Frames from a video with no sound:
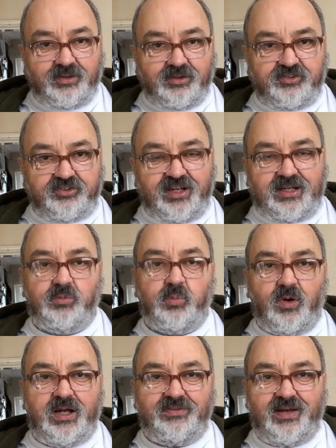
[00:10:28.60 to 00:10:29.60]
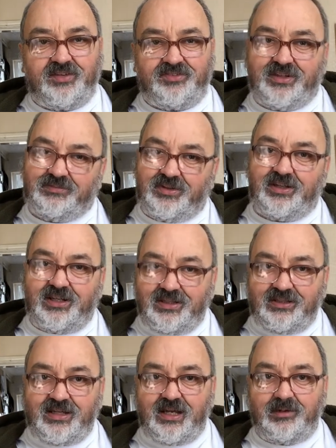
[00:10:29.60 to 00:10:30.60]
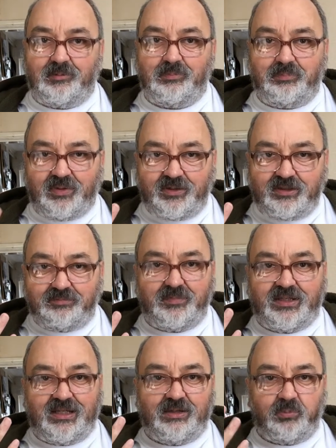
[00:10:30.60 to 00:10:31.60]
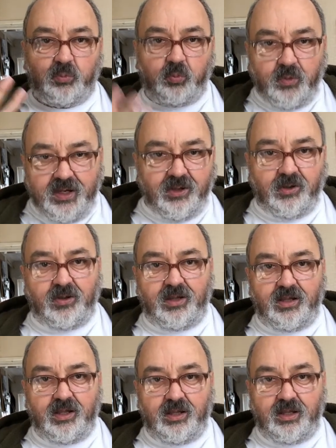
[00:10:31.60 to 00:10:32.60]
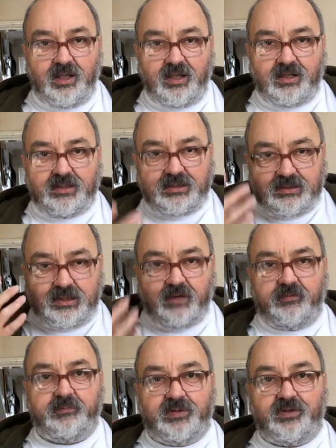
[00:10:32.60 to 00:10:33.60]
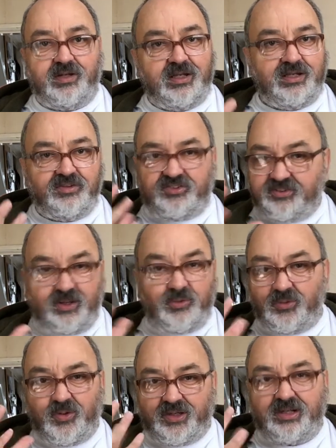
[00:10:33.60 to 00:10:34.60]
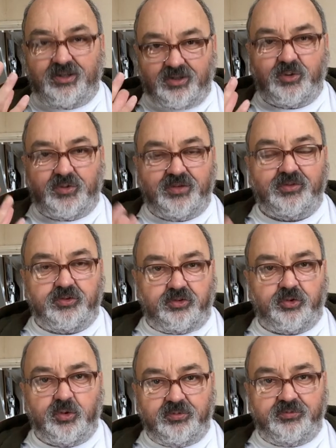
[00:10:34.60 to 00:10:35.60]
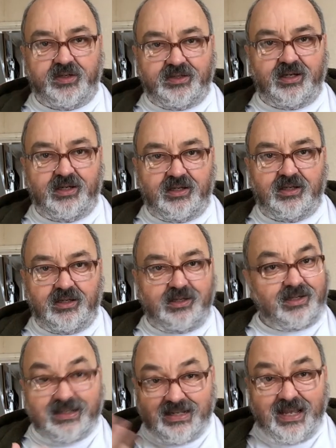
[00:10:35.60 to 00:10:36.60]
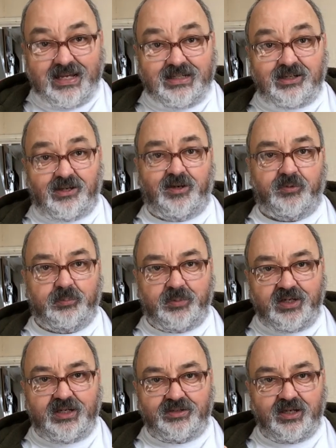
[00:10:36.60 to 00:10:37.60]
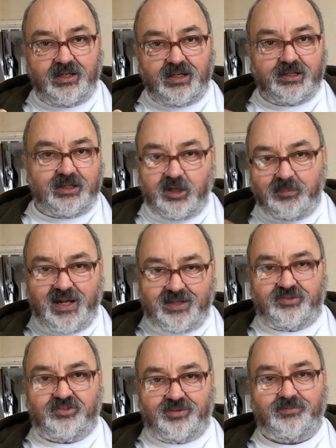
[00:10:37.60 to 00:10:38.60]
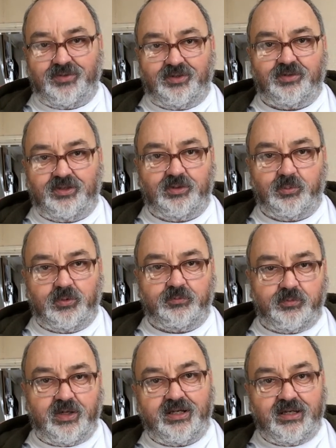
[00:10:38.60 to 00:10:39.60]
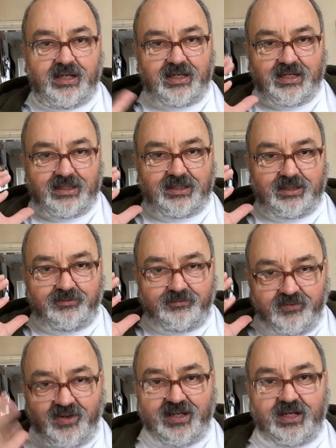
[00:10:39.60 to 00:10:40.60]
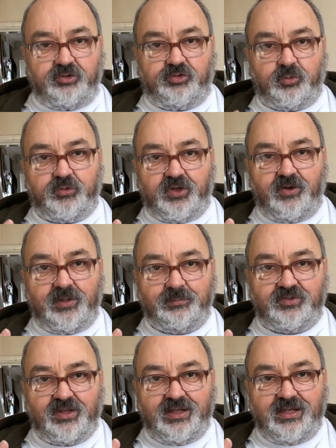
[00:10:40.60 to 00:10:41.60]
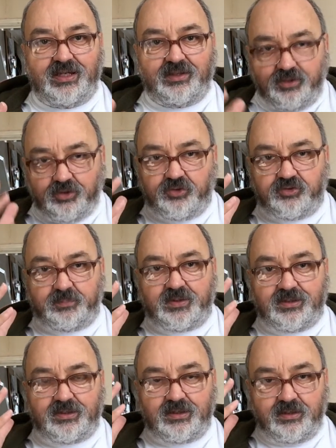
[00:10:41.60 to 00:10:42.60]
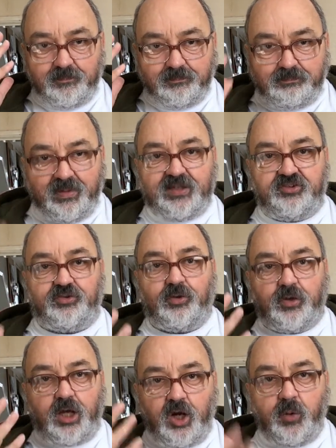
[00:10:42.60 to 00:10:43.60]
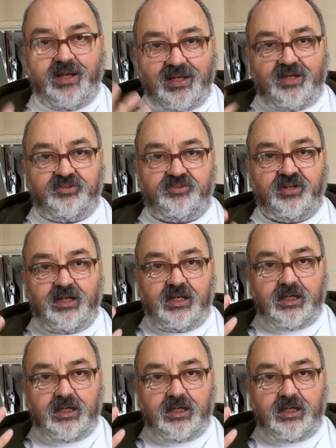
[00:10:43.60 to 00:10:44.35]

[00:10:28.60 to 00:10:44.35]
The second wave hasn't even hit yet. Believe me, it will. Government still not including the true figure. Again, I repeat, Go back to something that you would have read in the Financial Times that has been based on ONS